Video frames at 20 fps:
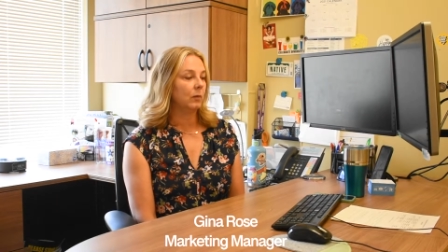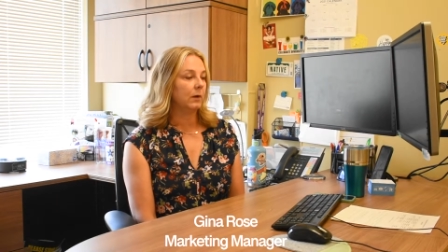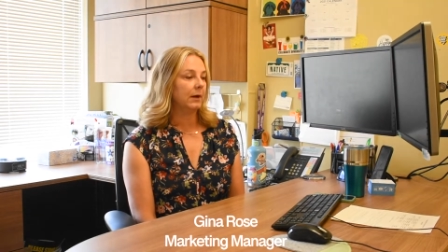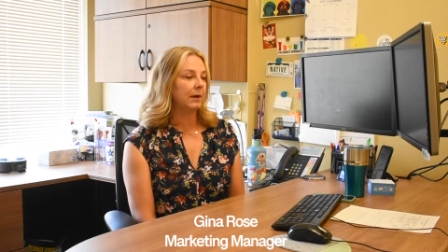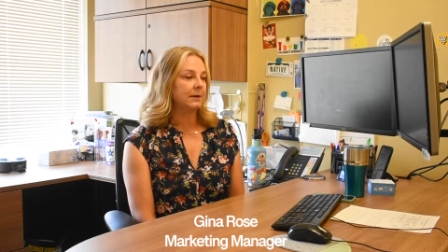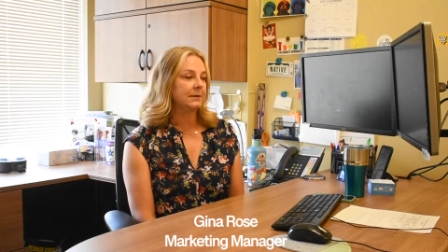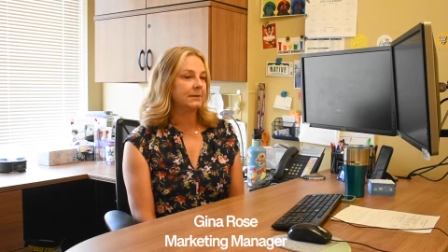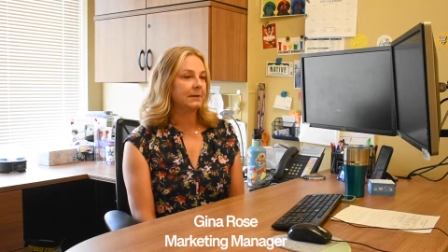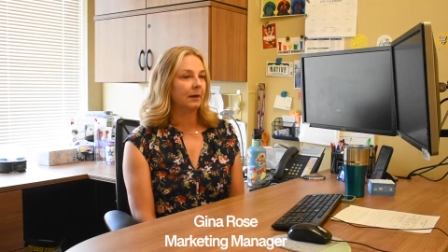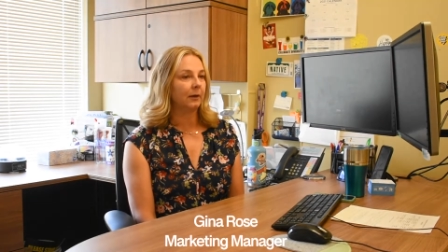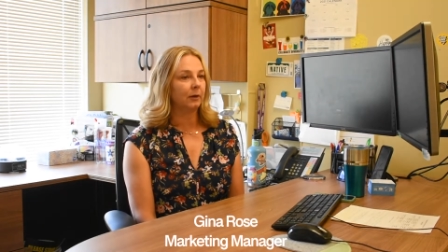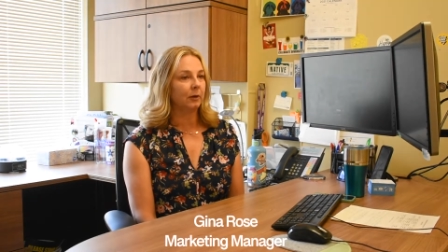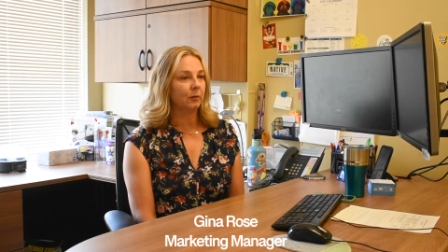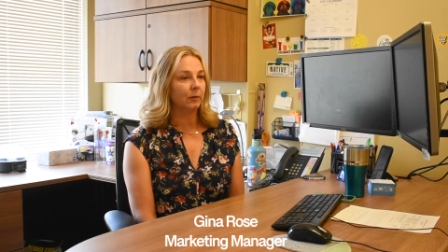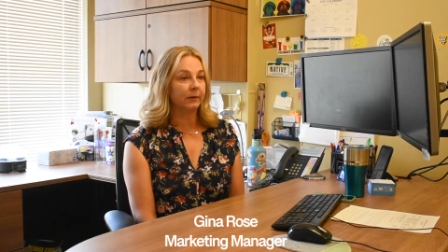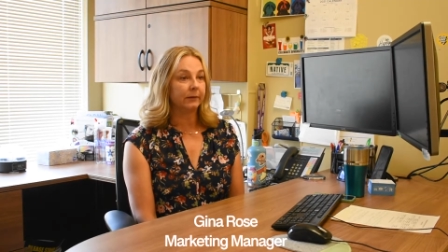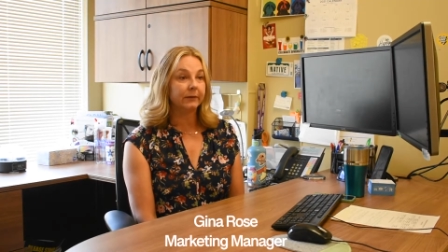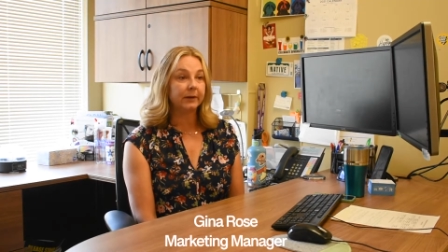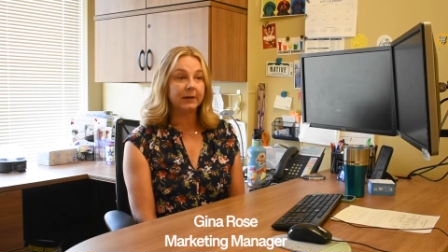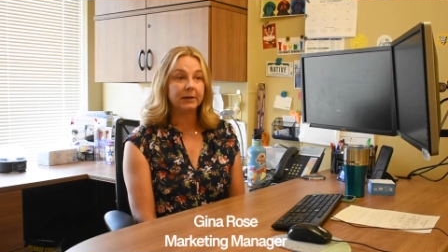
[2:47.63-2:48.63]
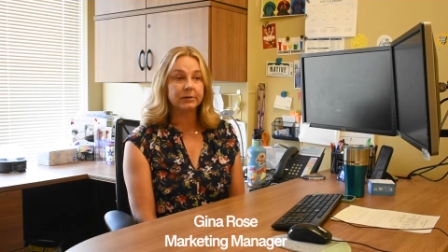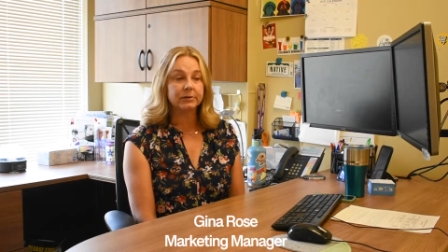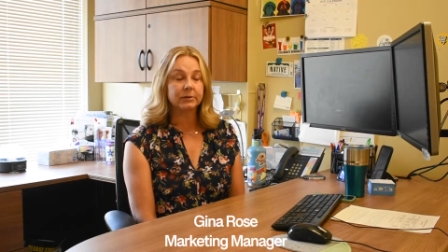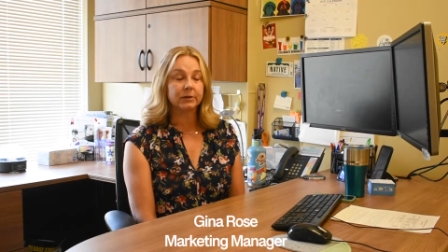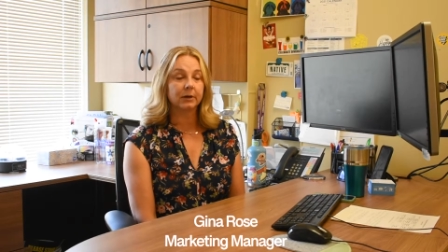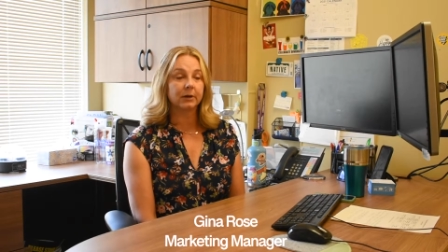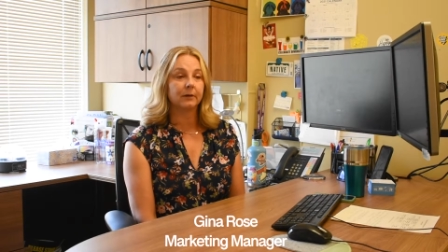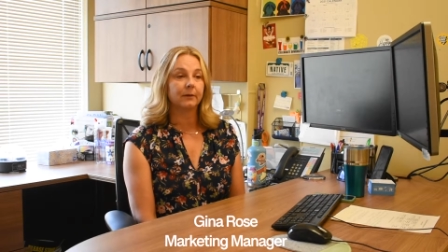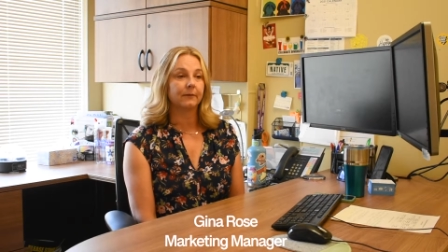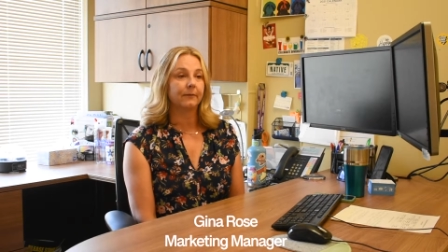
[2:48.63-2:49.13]
We can sell you a
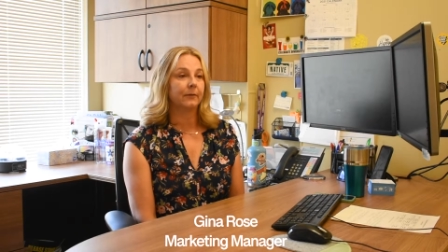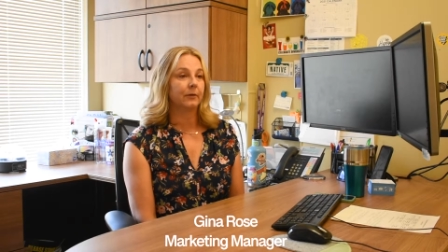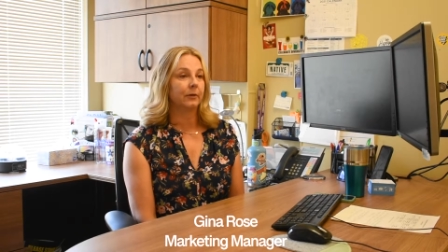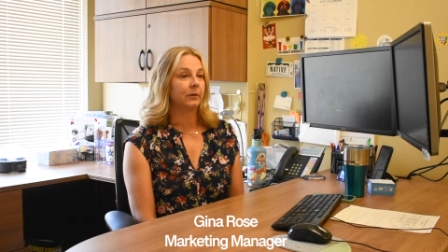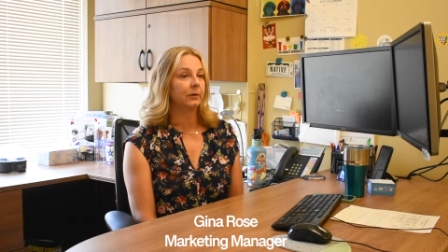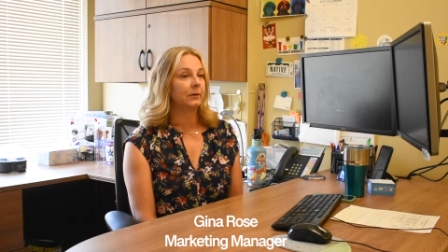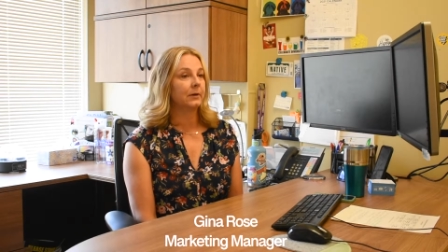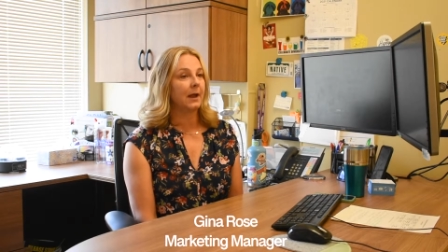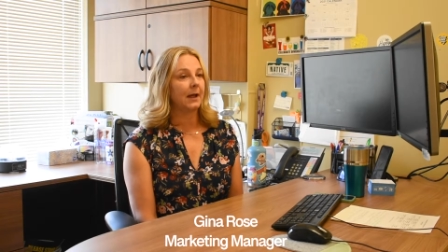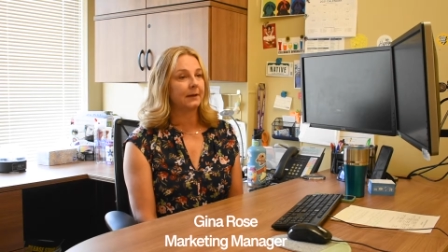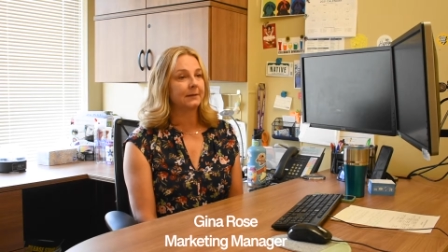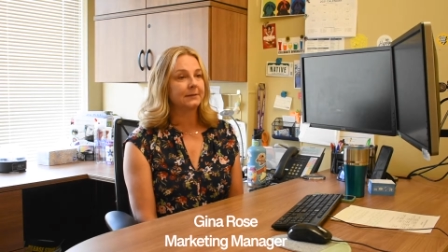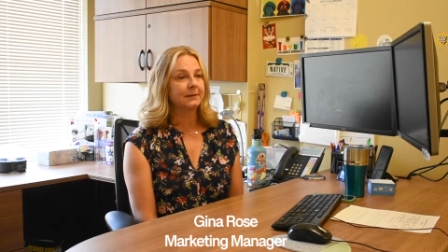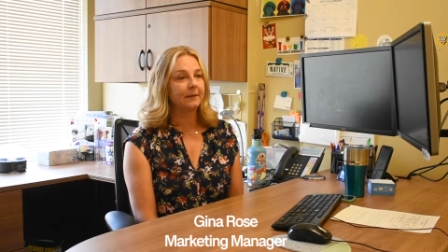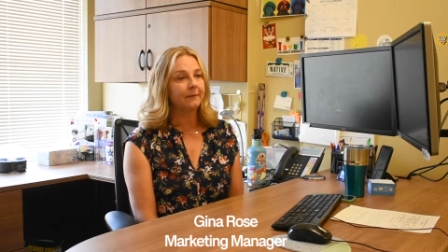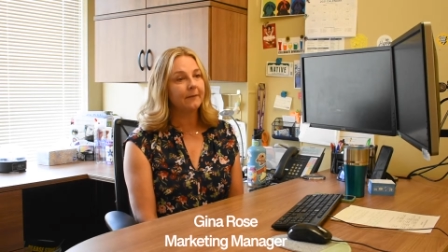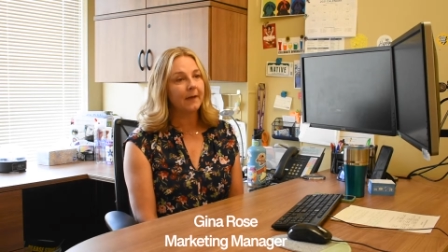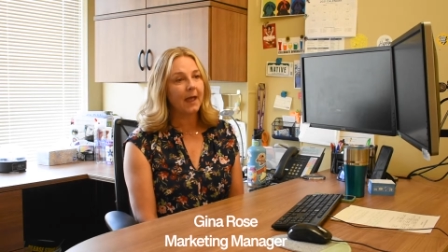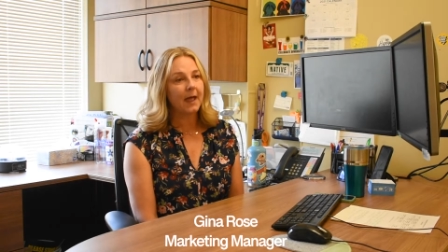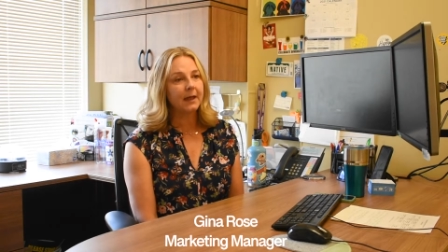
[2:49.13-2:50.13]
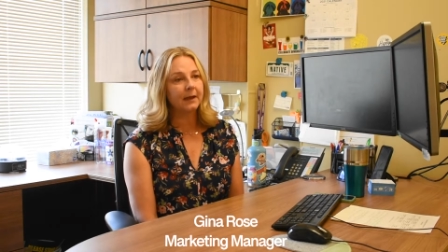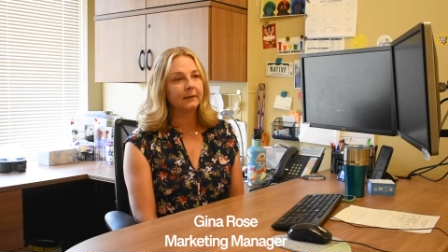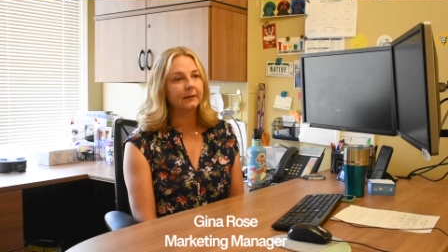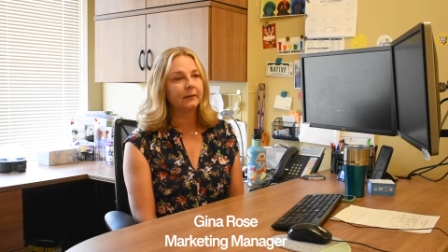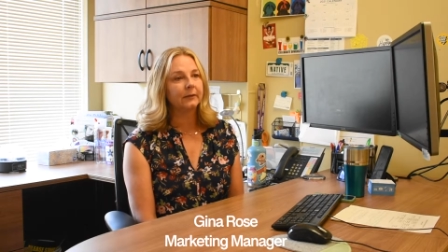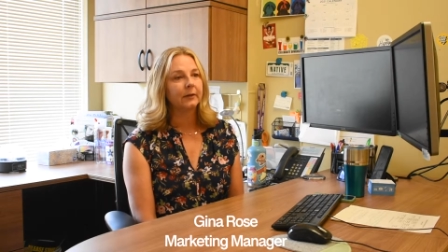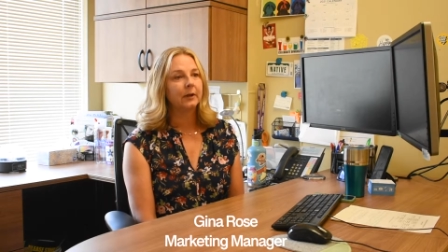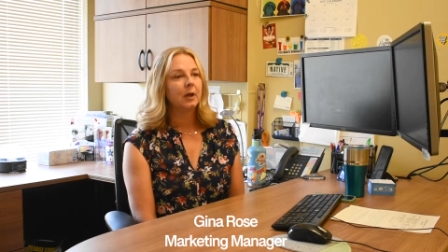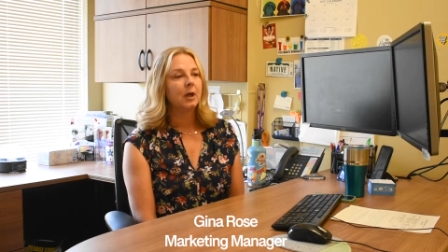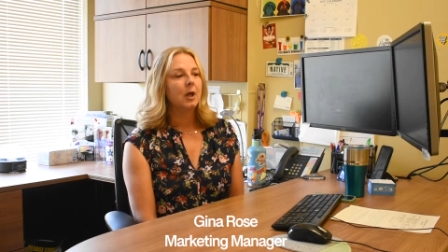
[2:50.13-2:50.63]
t-shirt for your next
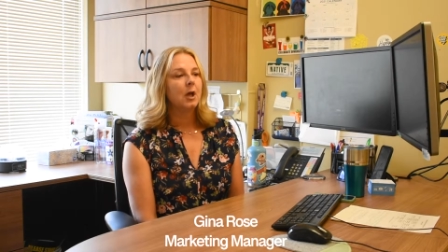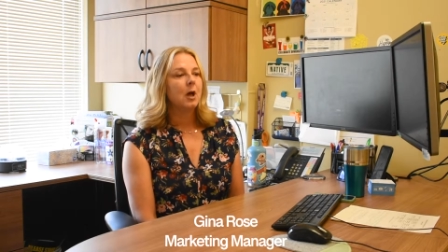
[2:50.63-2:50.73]
event,